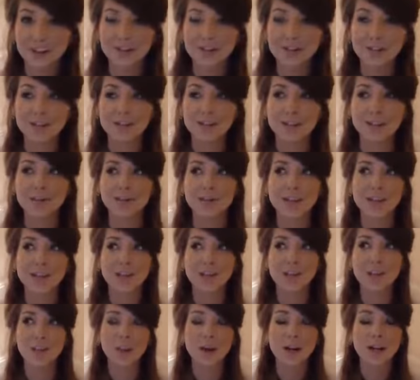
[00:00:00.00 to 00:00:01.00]
You just sort of sat
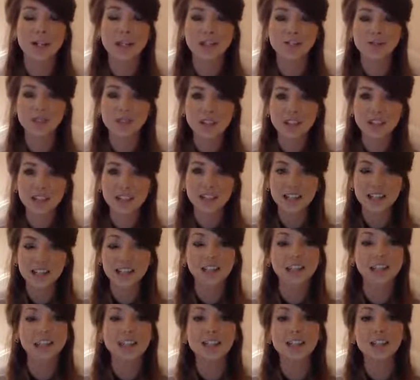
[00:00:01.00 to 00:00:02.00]
there waiting for it to sink
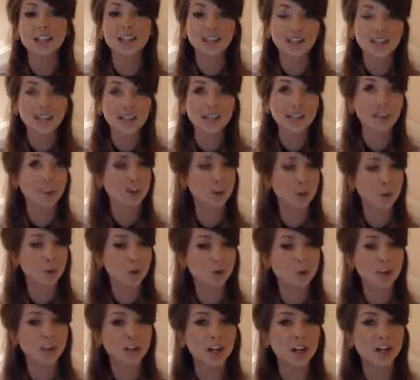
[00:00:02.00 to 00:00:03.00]
in, and it does take a
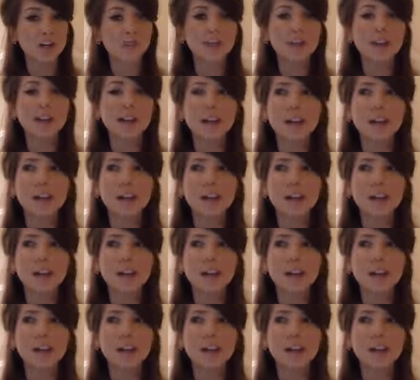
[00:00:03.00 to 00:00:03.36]
long time.